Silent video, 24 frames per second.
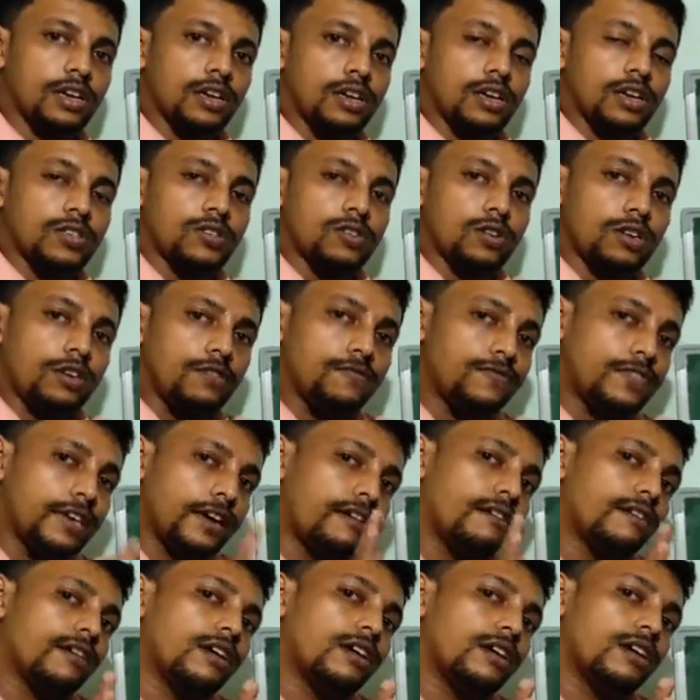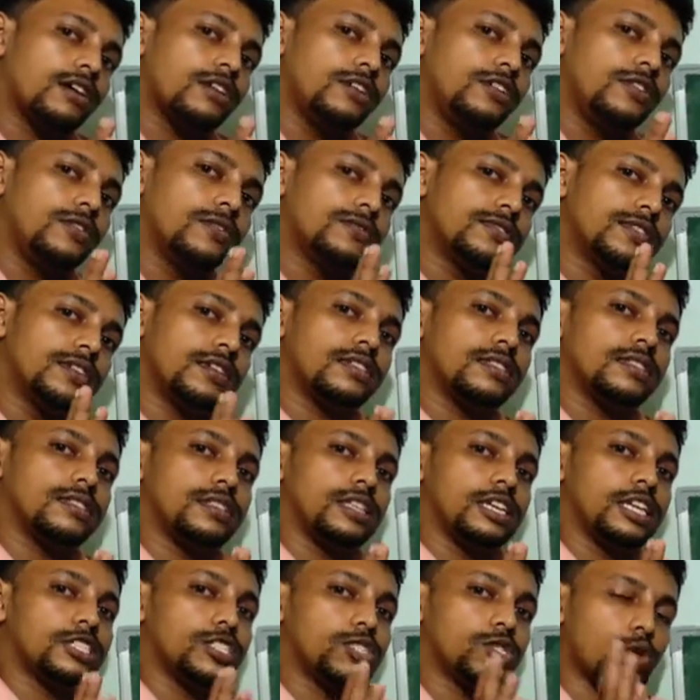So if they are using the
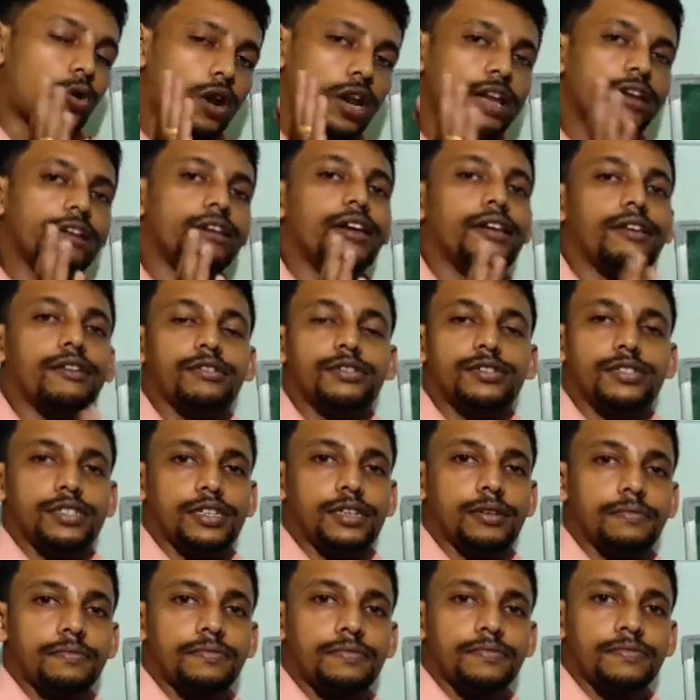solar energy,